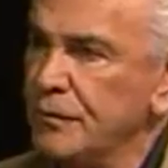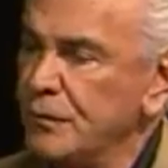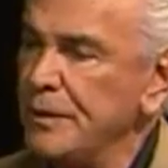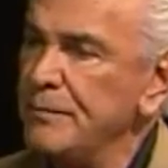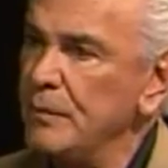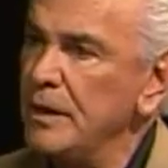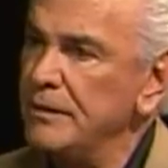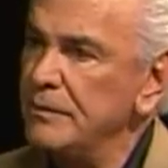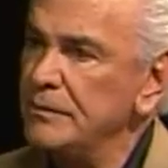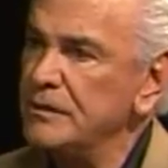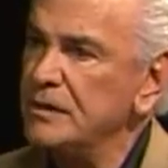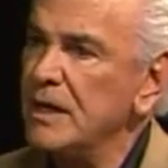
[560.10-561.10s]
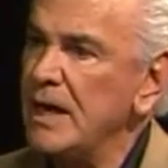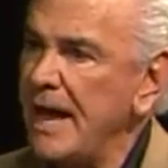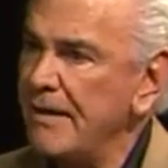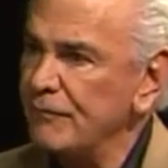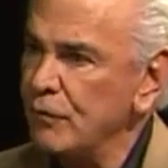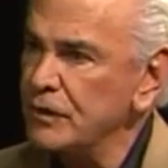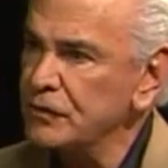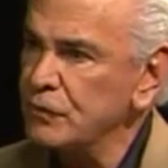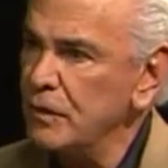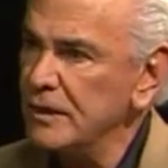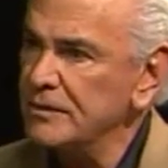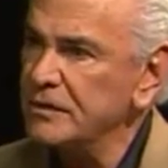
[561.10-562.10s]
three brothers have
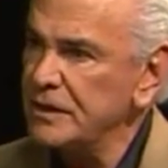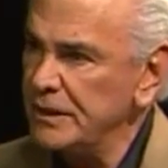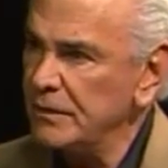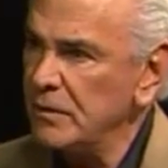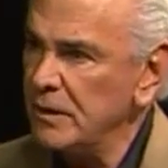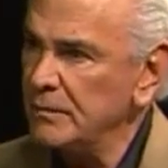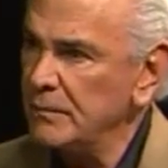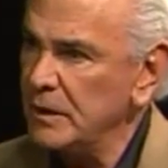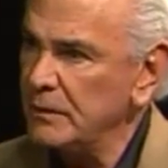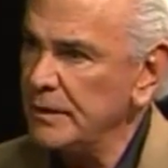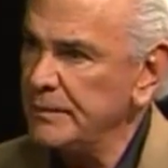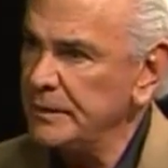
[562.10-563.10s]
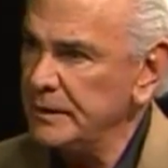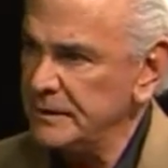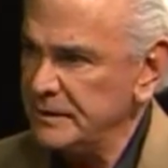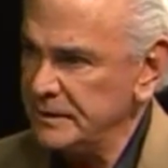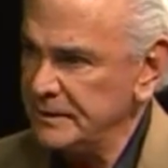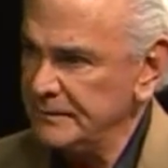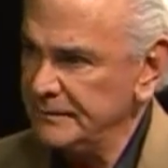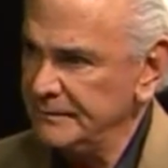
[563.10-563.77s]
restaurants here on the Monterey Peninsula.